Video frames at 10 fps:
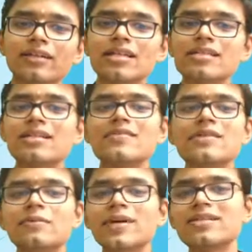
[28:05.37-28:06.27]
Is it
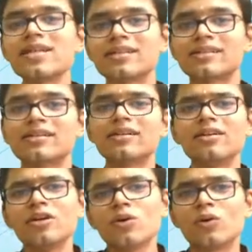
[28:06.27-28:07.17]
divisible by 6?
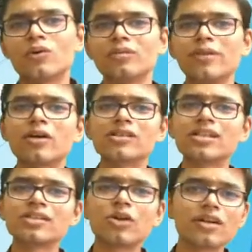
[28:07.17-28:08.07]
No, because it
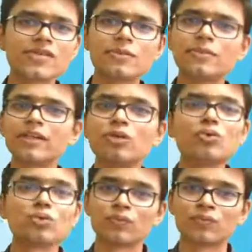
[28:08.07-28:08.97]
is not divisible by 2.